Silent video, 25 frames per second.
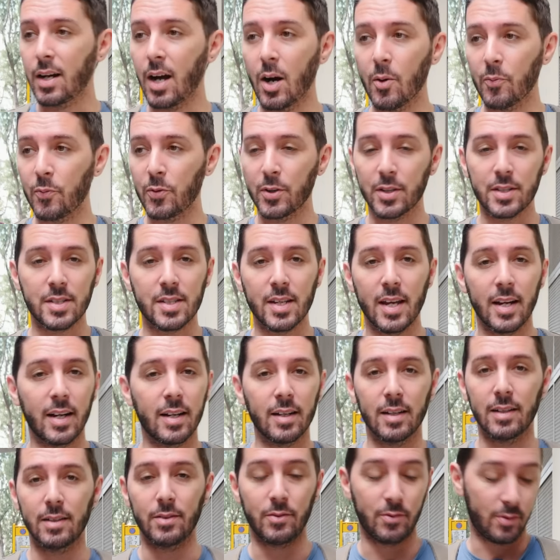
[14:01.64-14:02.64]
comfort's like
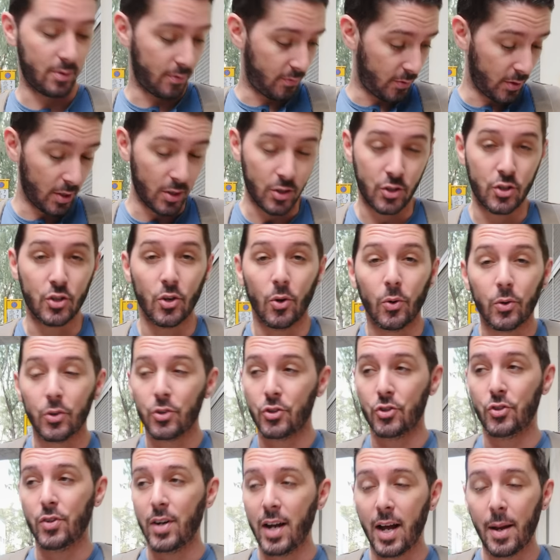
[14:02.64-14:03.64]
a, for these shoulder
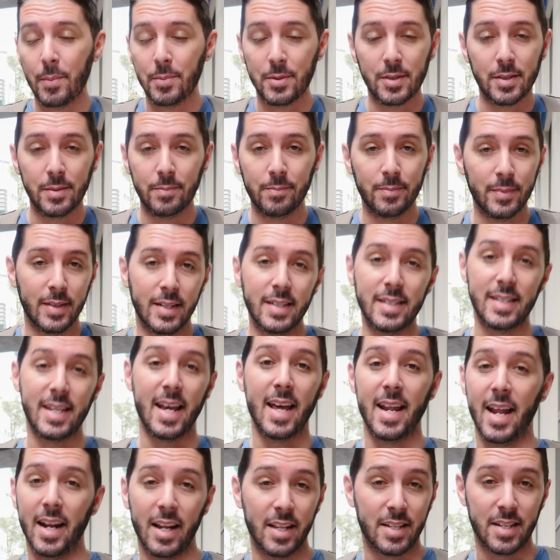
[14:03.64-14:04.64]
straps,
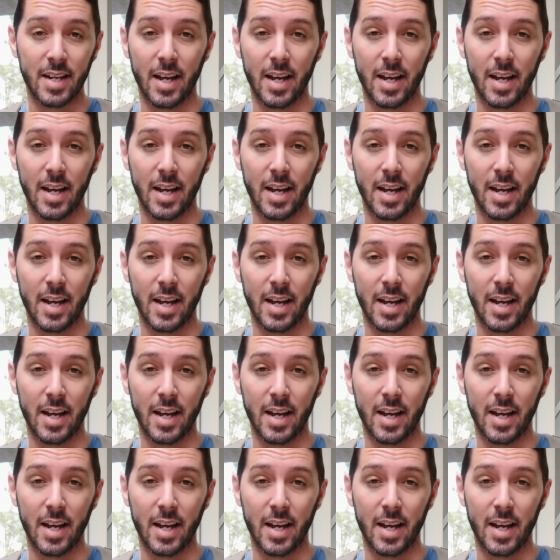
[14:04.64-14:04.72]
10 out of